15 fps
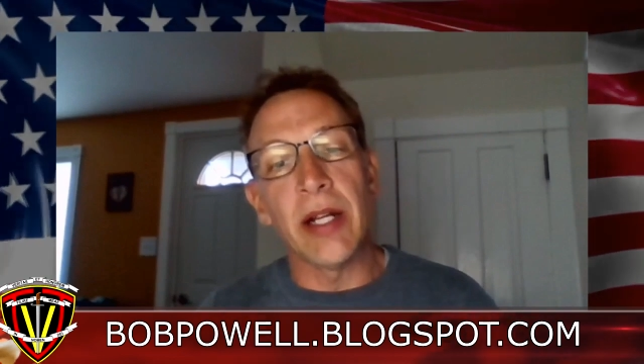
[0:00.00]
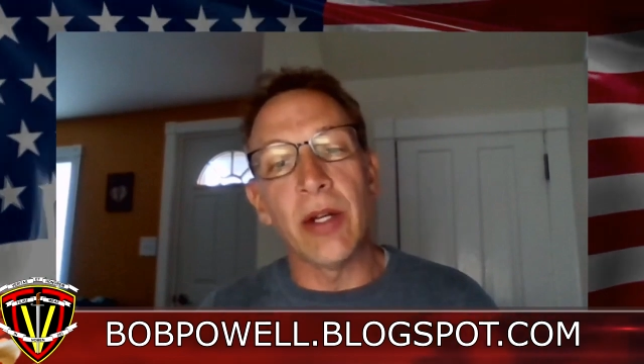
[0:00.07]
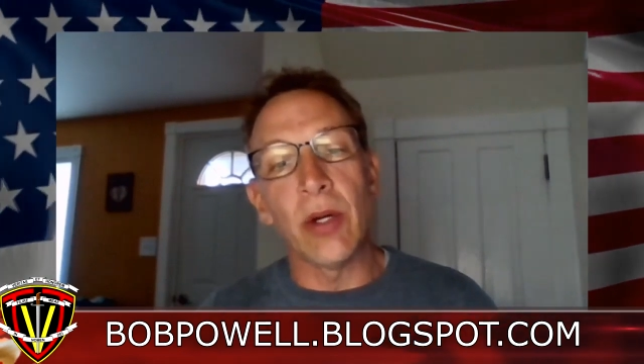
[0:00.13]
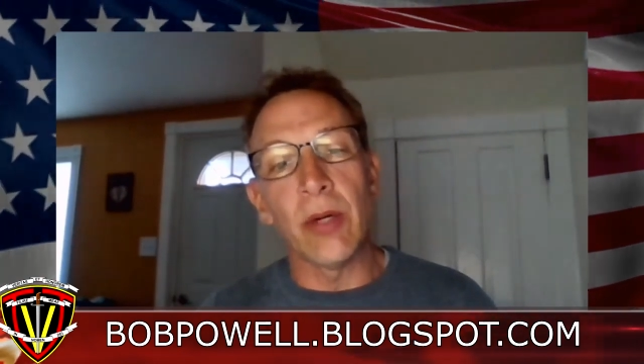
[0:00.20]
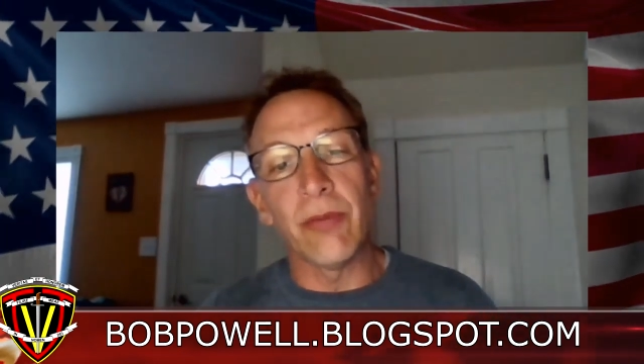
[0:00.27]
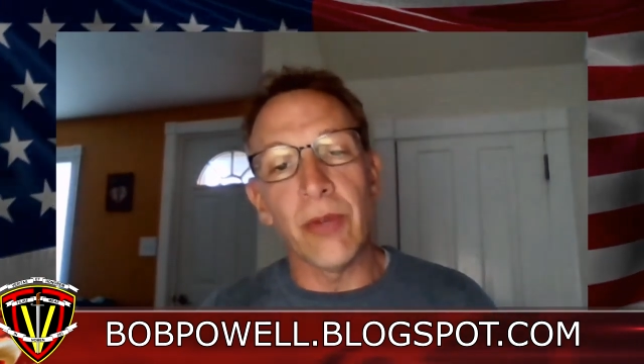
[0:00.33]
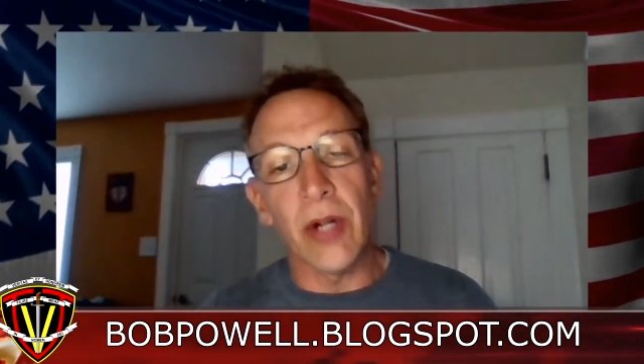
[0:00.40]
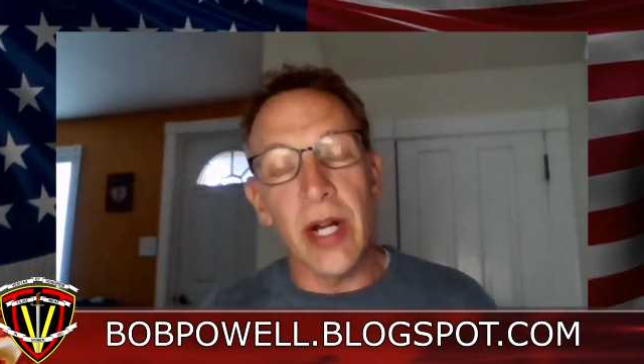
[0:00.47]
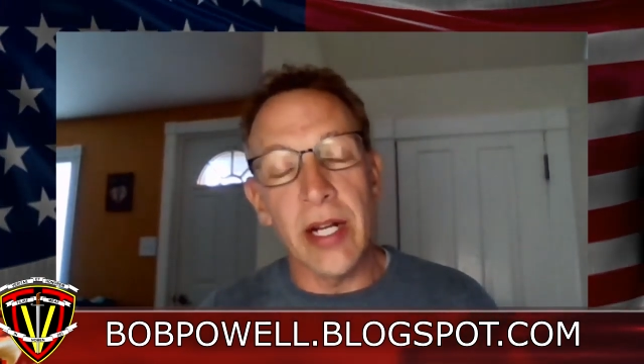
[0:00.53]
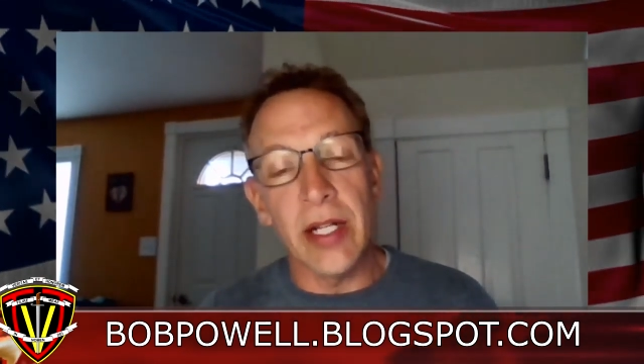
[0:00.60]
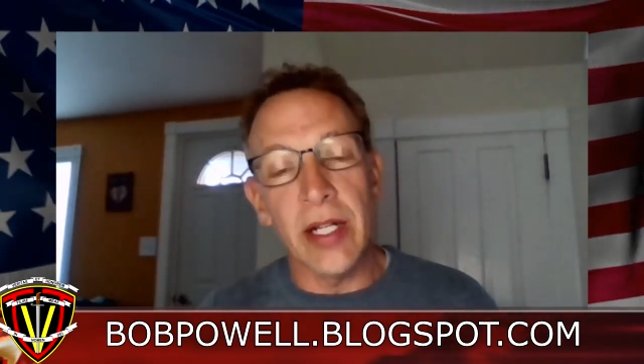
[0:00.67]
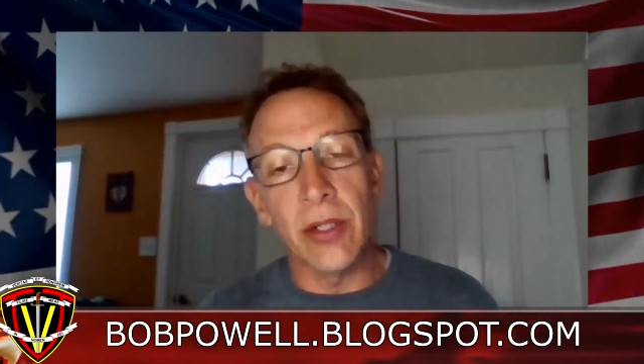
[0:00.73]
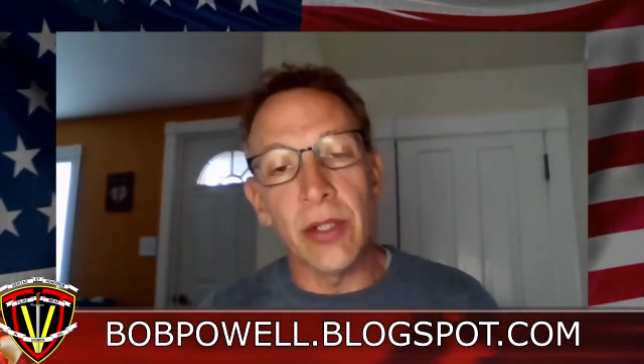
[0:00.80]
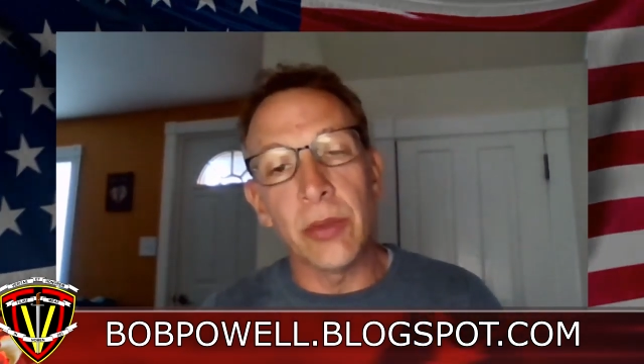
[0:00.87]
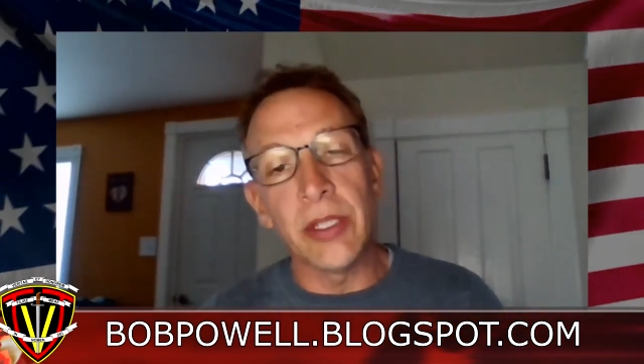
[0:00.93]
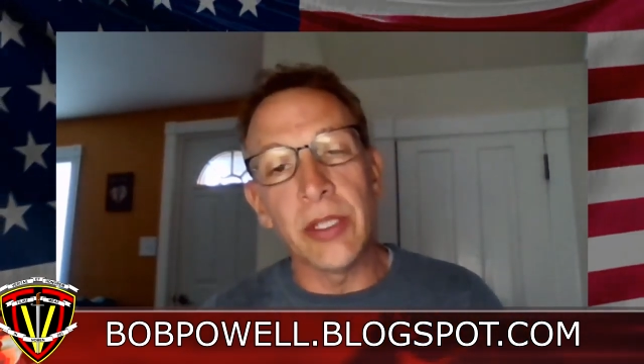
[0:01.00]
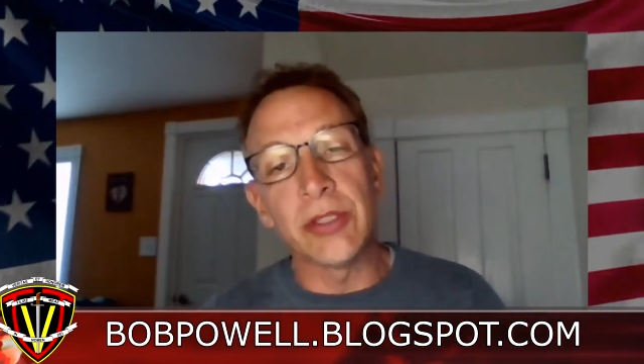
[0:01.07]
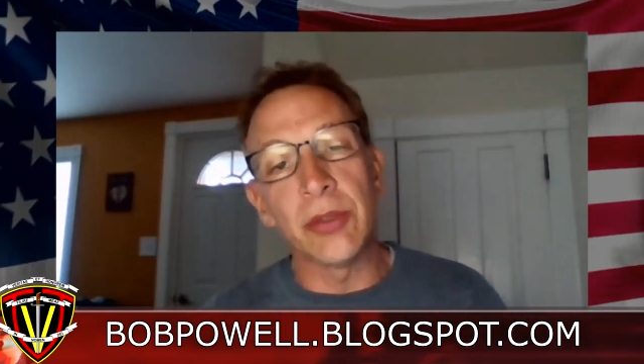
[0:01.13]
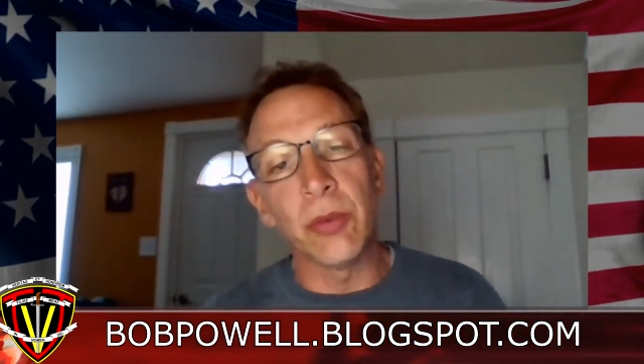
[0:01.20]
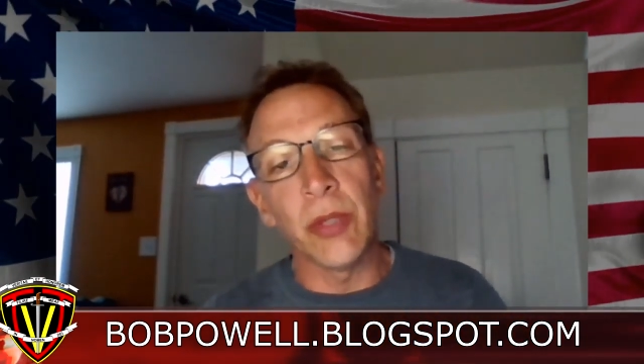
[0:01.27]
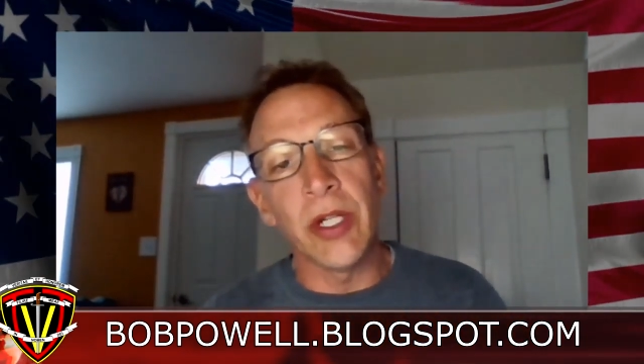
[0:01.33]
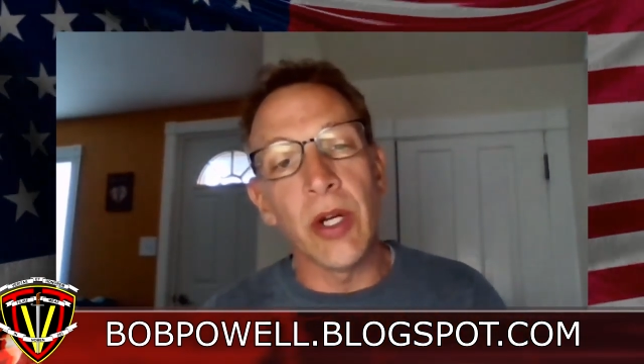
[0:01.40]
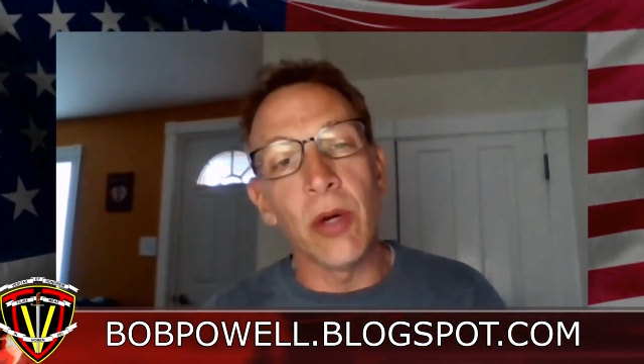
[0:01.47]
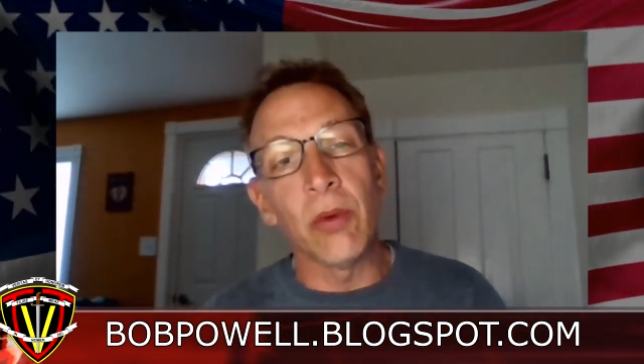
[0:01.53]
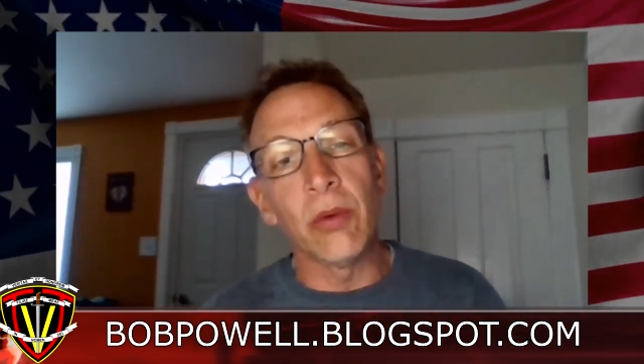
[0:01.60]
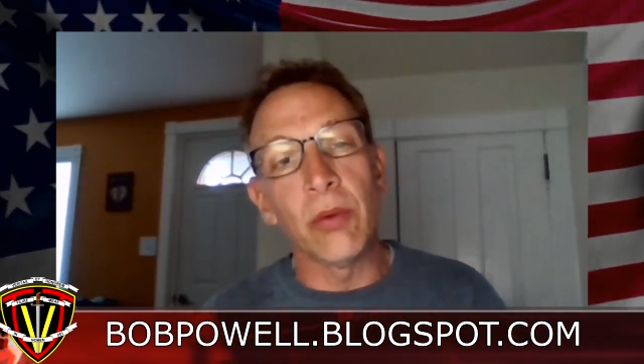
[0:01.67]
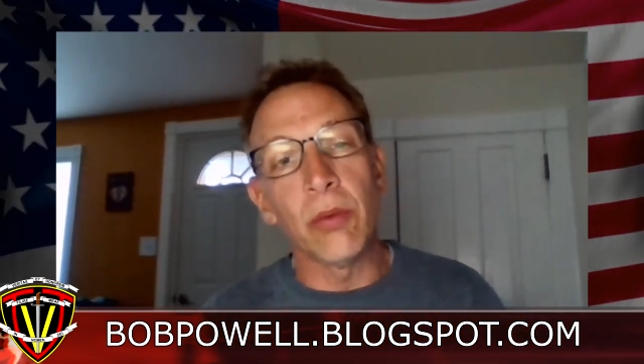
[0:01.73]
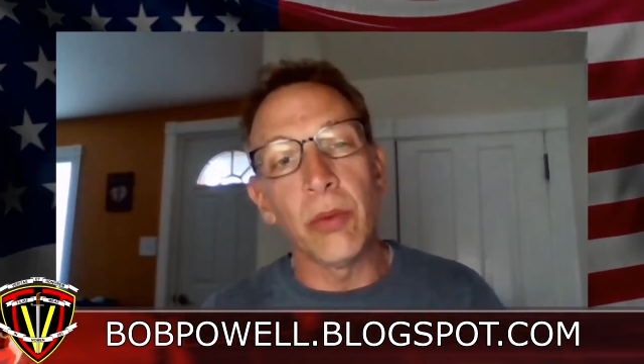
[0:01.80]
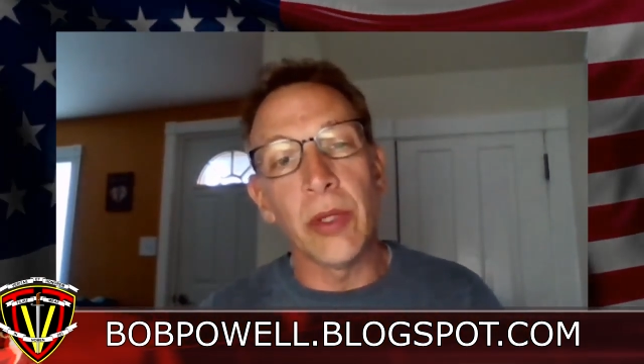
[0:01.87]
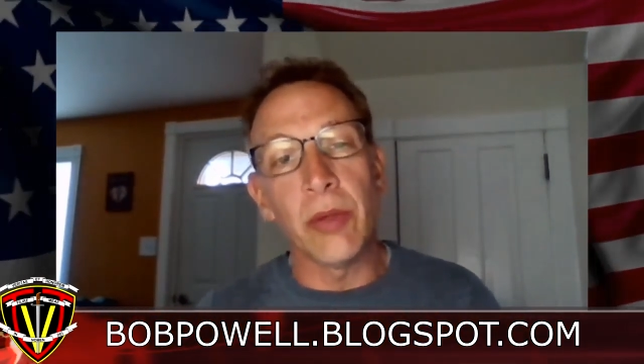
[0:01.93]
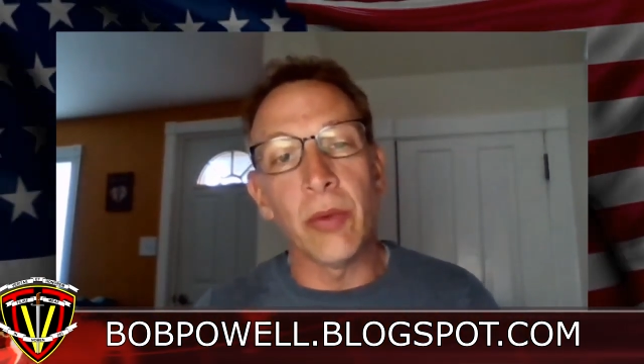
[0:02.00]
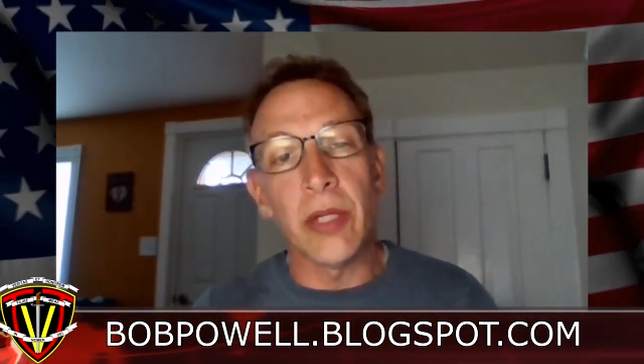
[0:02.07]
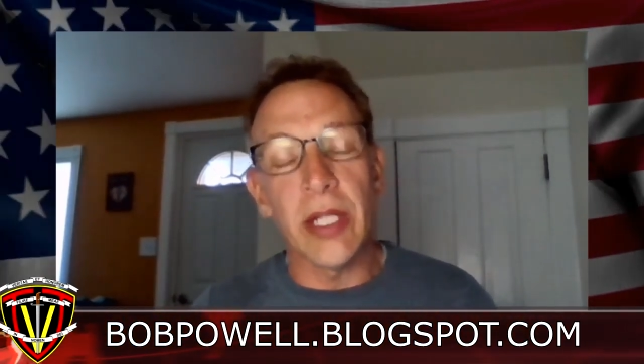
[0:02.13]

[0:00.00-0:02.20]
money, or for any other reason we don't we,